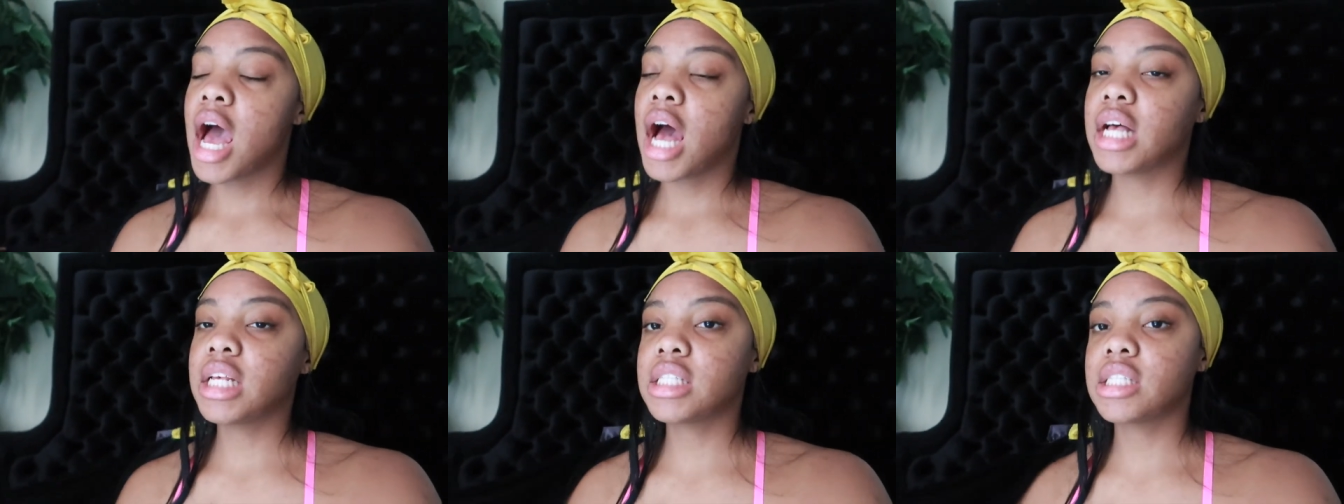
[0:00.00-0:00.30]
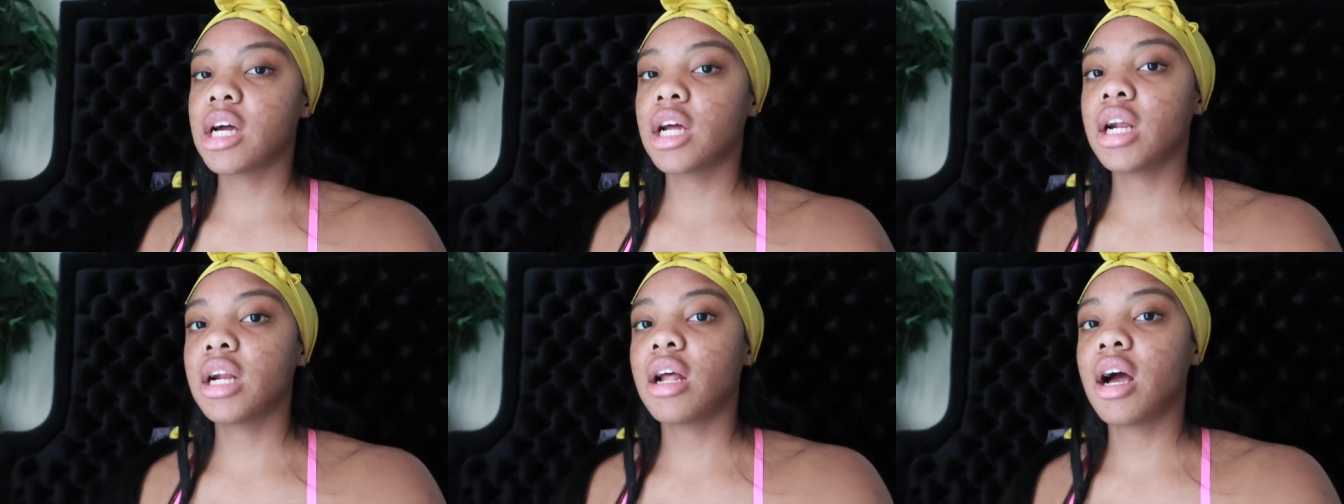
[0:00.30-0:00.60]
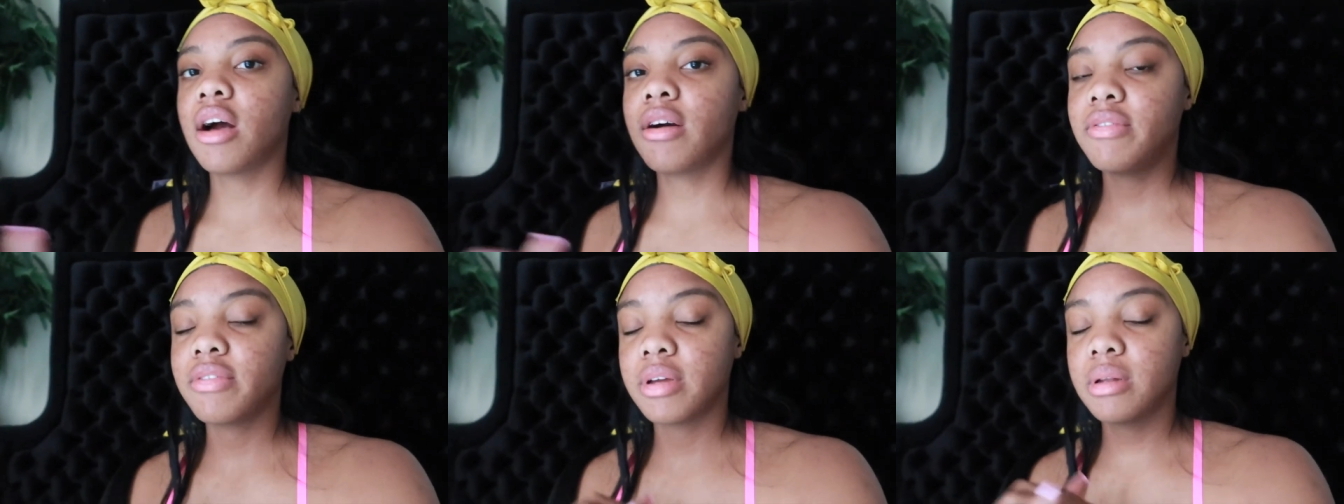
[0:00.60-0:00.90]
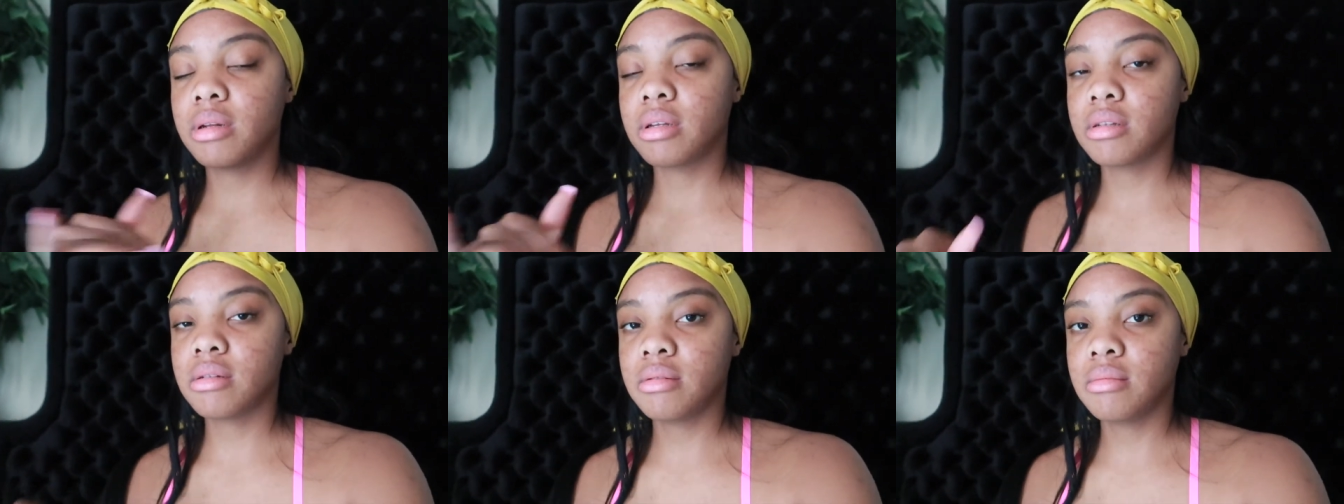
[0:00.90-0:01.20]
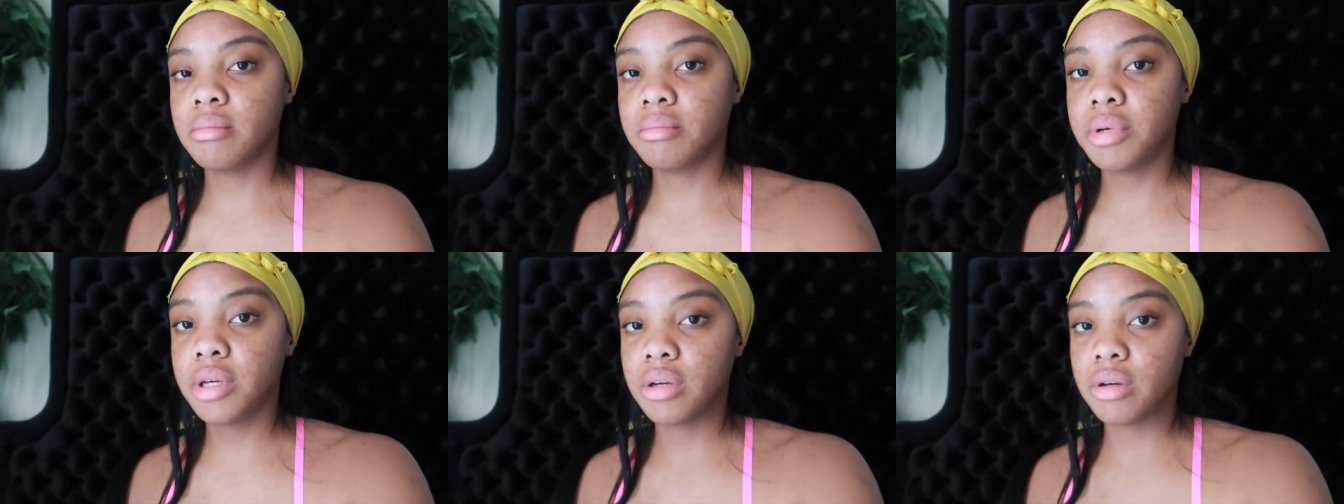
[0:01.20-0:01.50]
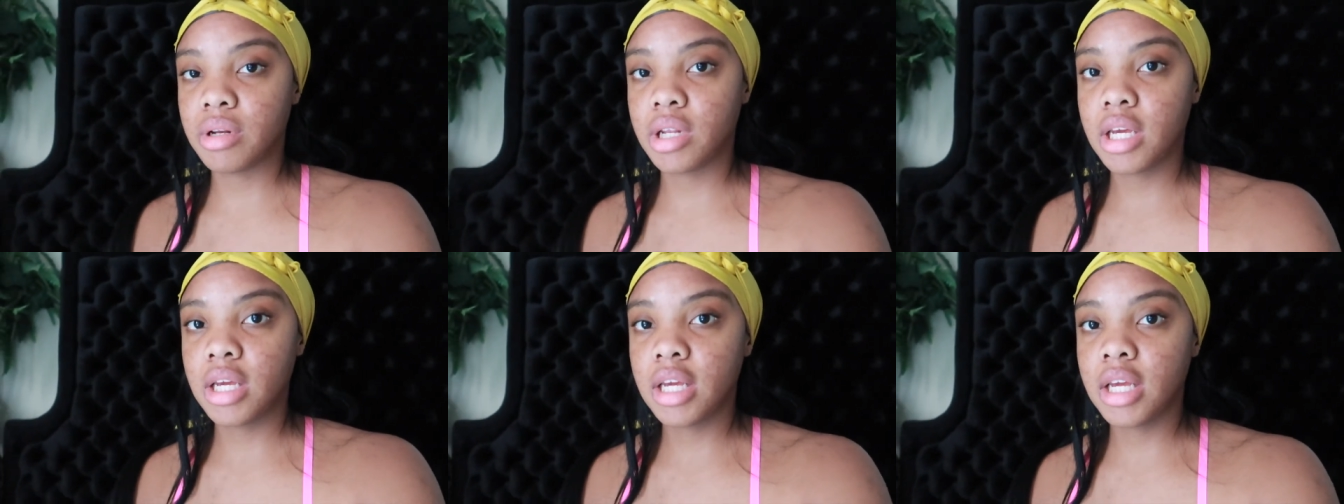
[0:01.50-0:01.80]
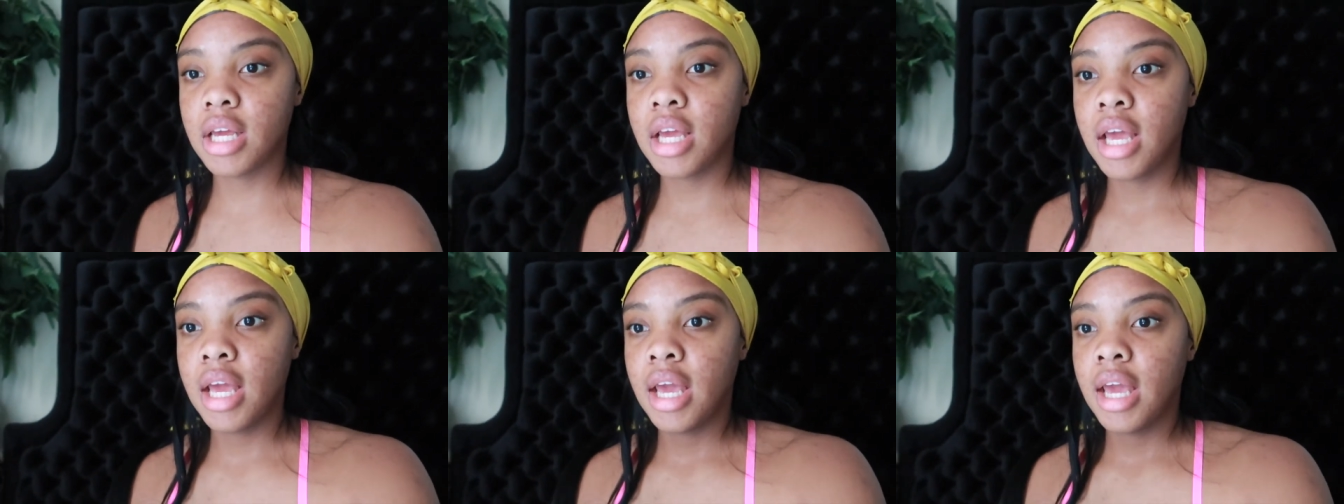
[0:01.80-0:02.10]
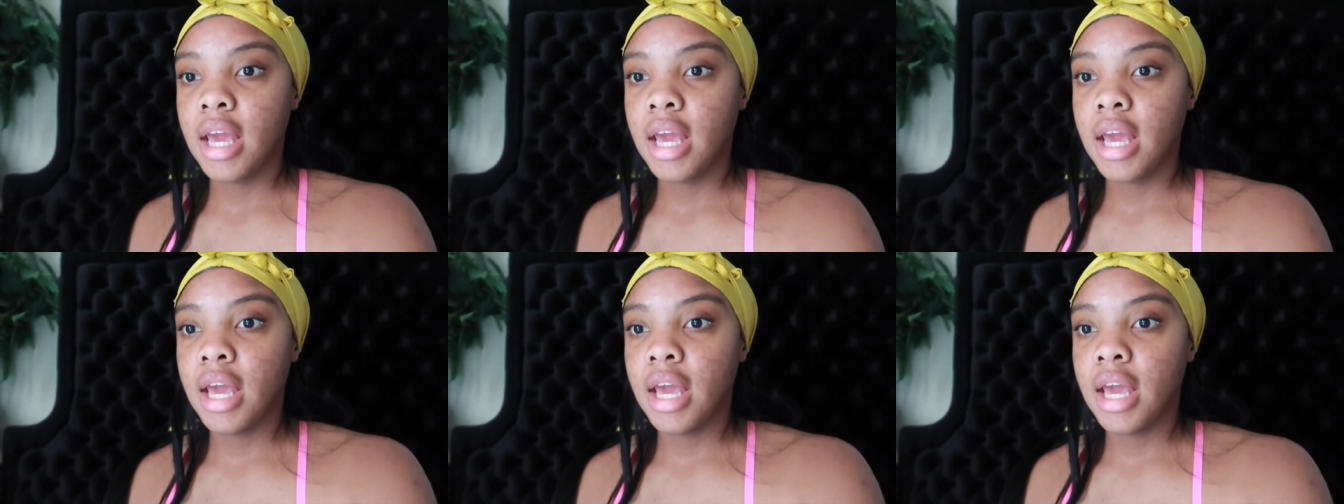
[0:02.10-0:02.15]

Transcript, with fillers: I started off in beauty